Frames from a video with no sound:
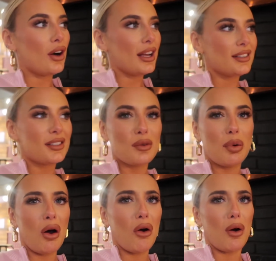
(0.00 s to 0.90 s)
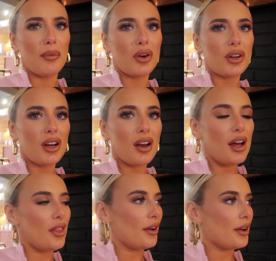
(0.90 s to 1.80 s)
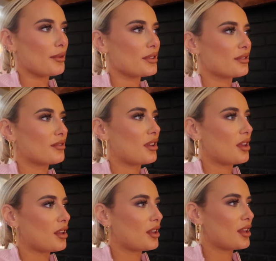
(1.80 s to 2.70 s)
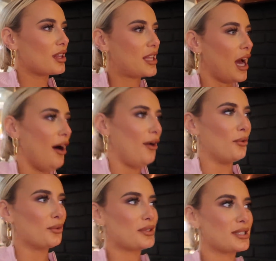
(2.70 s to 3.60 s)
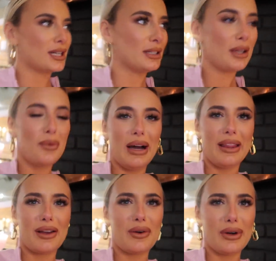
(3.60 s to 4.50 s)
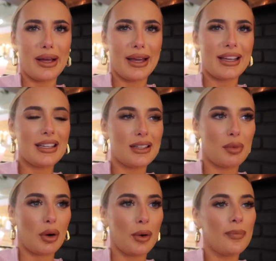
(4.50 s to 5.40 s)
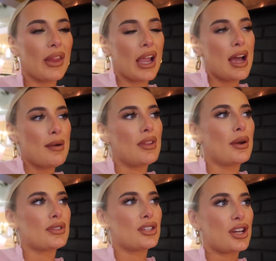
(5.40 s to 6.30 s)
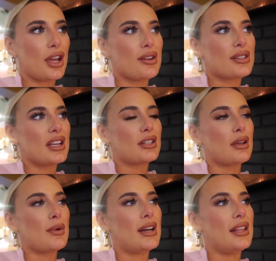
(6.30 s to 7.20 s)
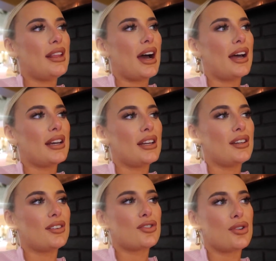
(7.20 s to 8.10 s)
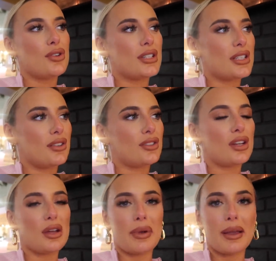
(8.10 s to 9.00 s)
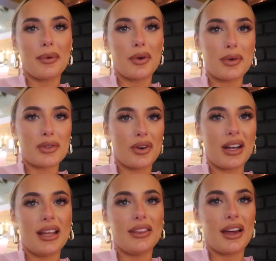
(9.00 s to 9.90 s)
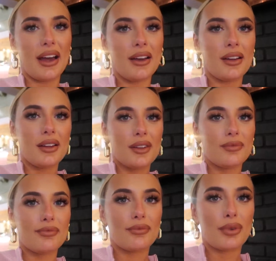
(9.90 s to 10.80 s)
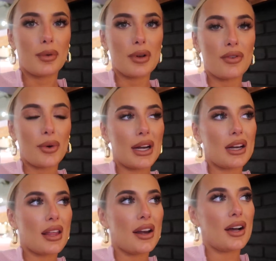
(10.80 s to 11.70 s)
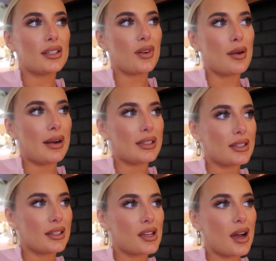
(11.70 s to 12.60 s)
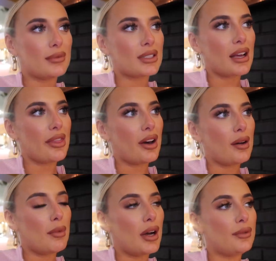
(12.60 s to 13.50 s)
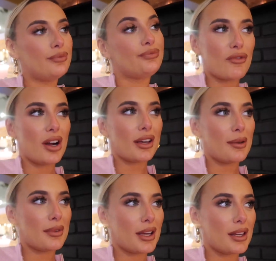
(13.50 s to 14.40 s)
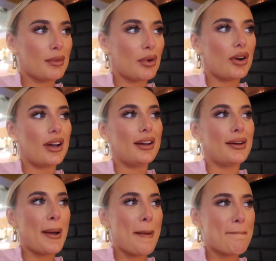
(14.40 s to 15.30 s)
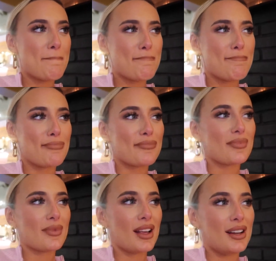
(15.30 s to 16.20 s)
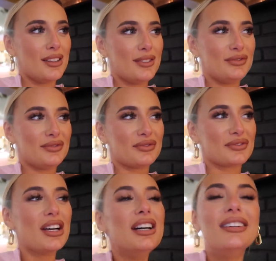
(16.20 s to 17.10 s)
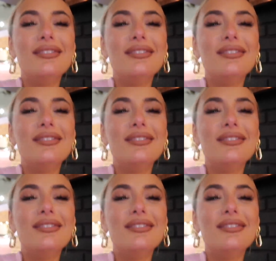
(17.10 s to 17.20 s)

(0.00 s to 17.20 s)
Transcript: got into the pool, I'm not gonna lie though, it was cold. Don't know why they call it a heated pool, but there was a jacuzzi, so he went in that and intruded on two people who was already in there. Probably ruined their nice romantic time together. But and Ryan kept kicking the boy, touching his hand with my